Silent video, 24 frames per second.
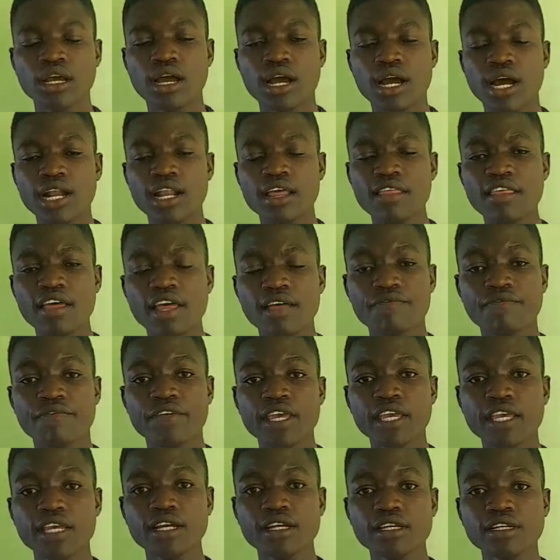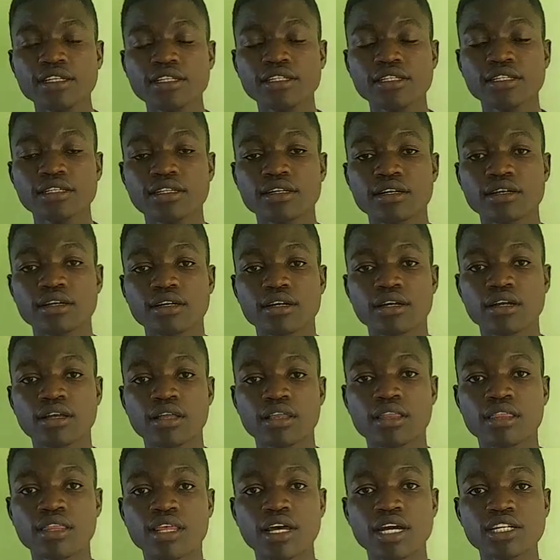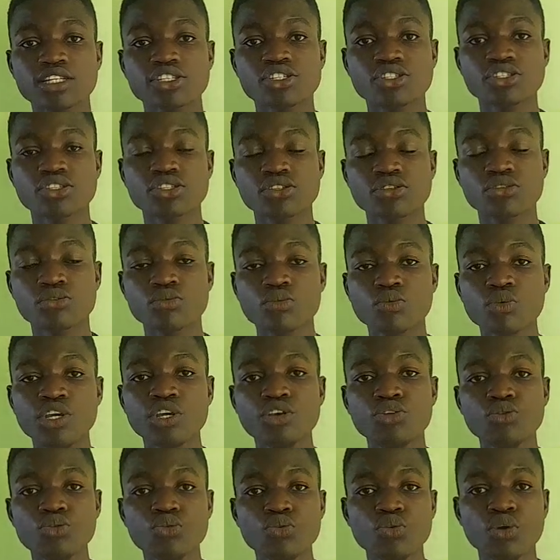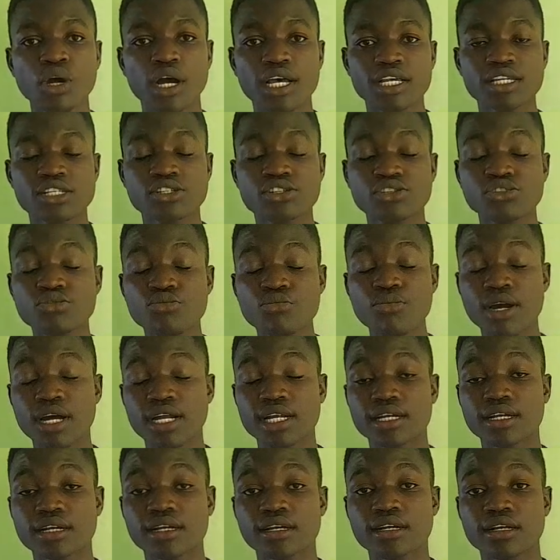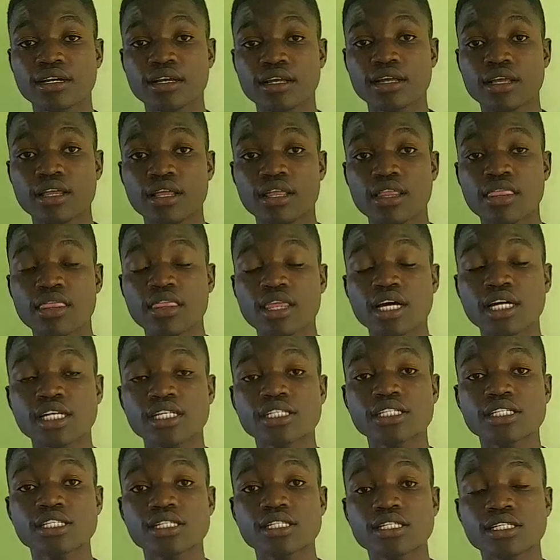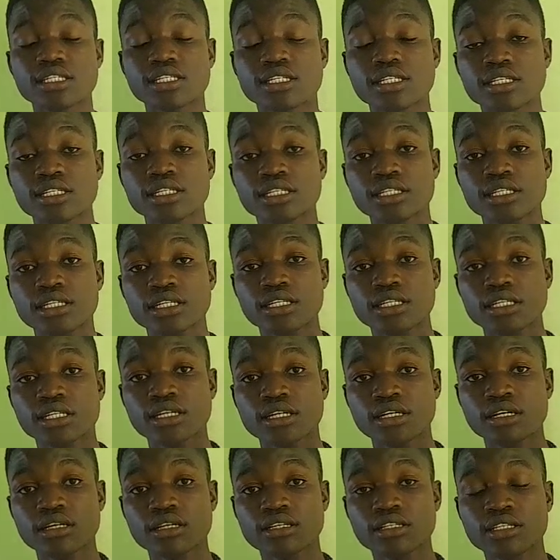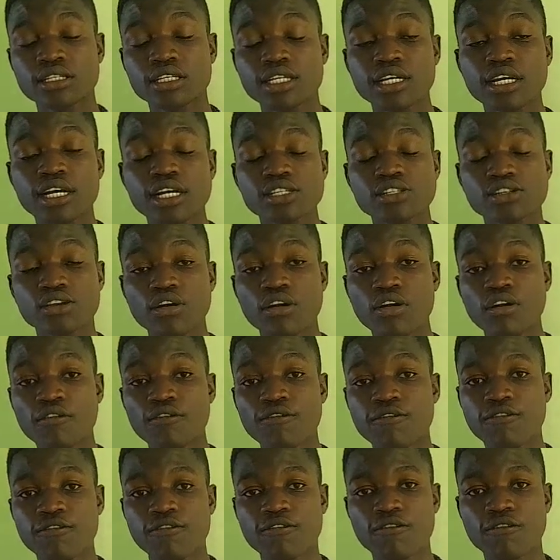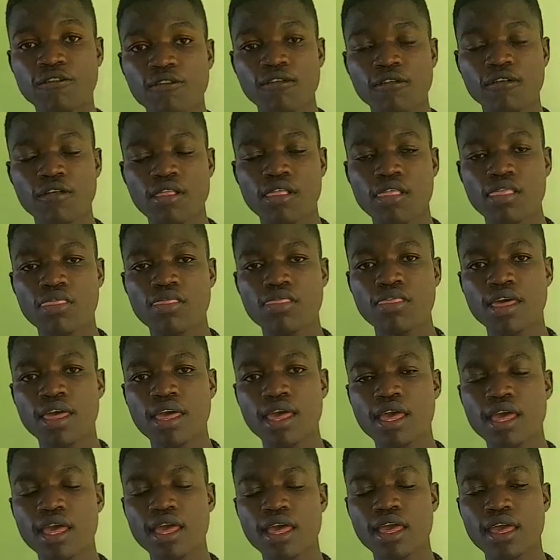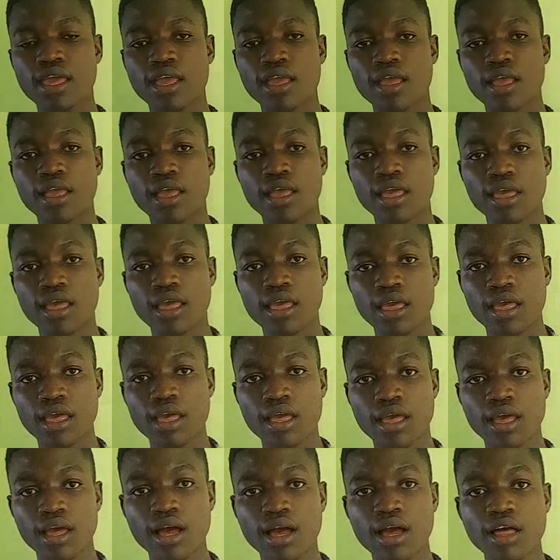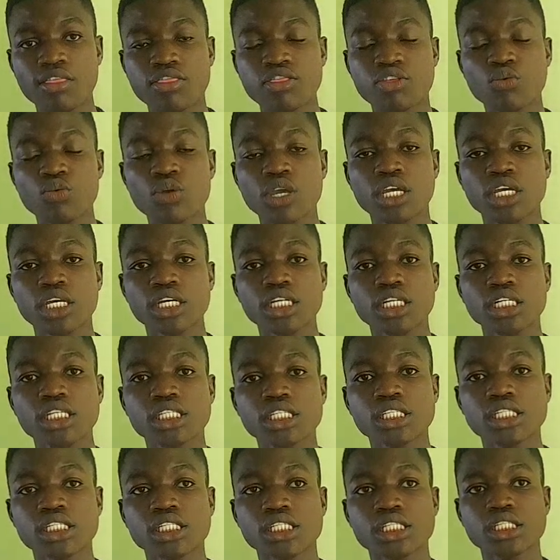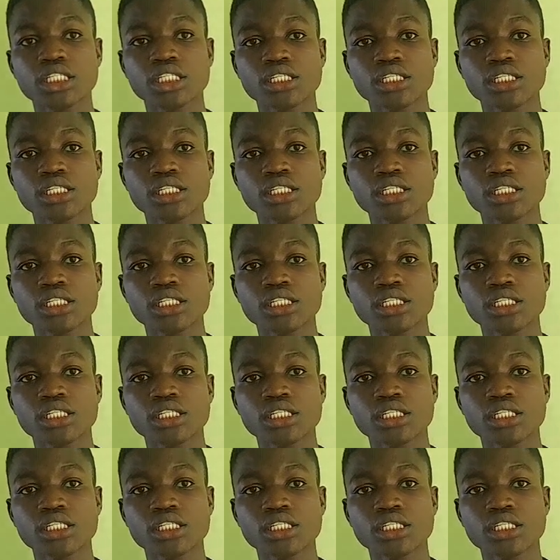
Another thing that we do as human that triggers off the earthquake is